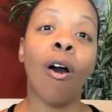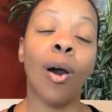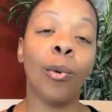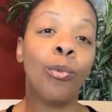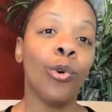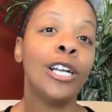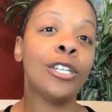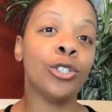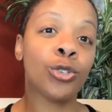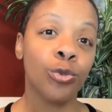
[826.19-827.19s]
on
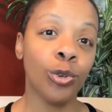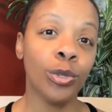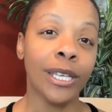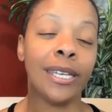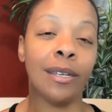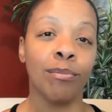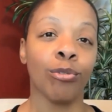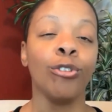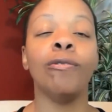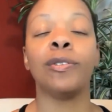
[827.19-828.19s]
what truly
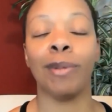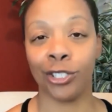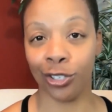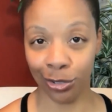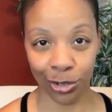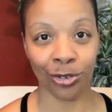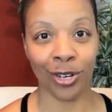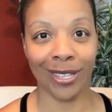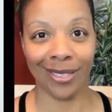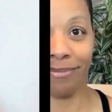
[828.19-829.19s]
improves muscular strength.